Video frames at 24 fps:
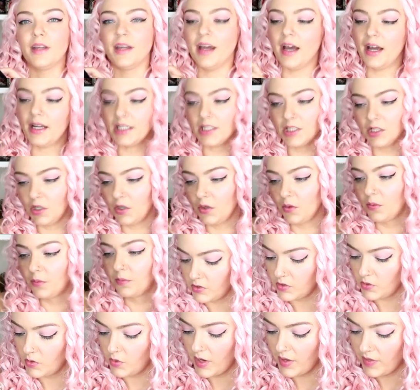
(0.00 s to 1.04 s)
it, I do.
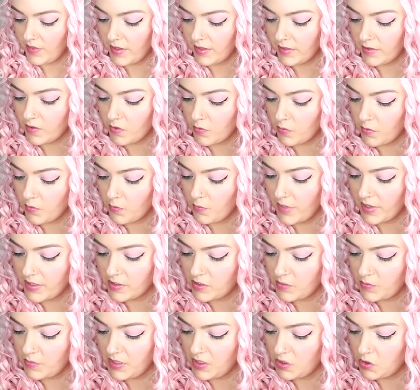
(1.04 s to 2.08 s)
So I think this was
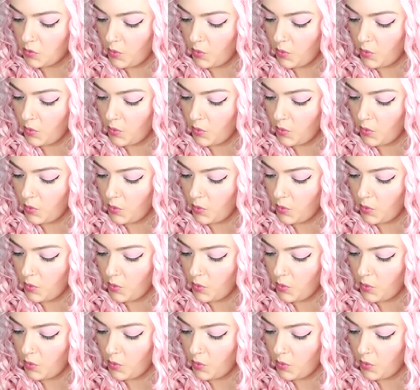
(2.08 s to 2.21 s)
meant to be